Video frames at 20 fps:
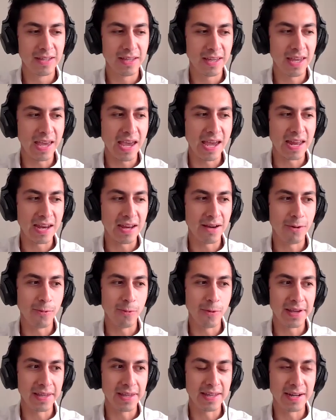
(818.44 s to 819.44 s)
in a
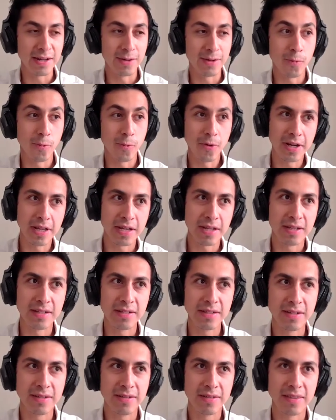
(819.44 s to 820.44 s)
way that I
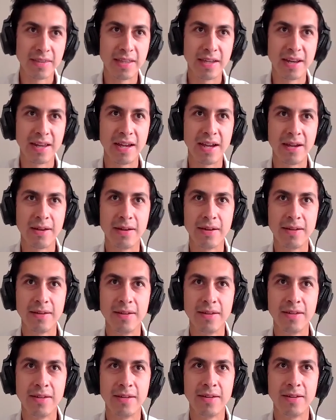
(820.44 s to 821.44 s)
wouldn't, that I
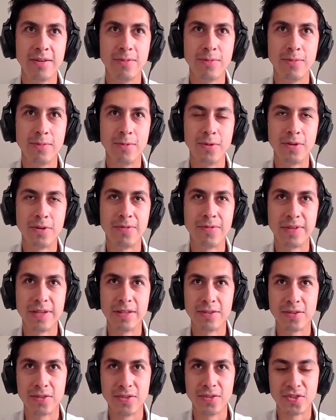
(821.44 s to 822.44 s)
would
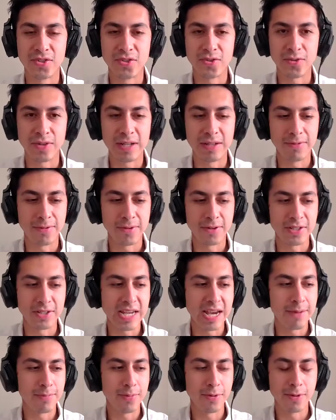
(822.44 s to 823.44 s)
feel constrained, for
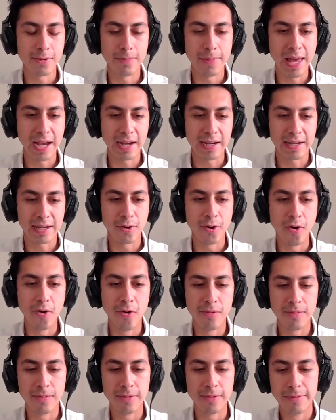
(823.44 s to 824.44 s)
example, back at
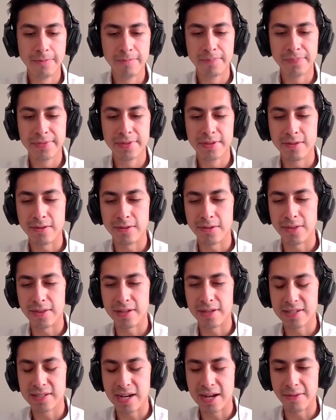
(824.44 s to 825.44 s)
home or
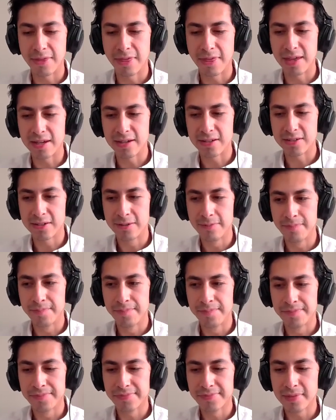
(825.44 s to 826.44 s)
this kind of things.
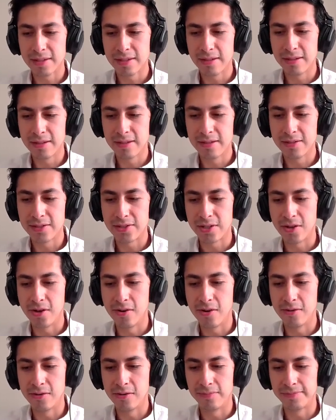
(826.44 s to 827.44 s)

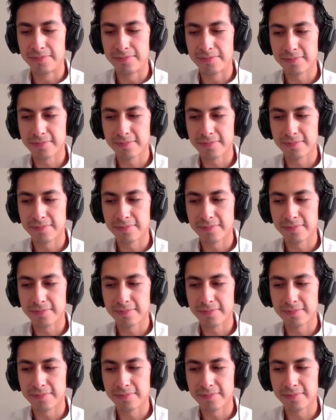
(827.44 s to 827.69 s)
So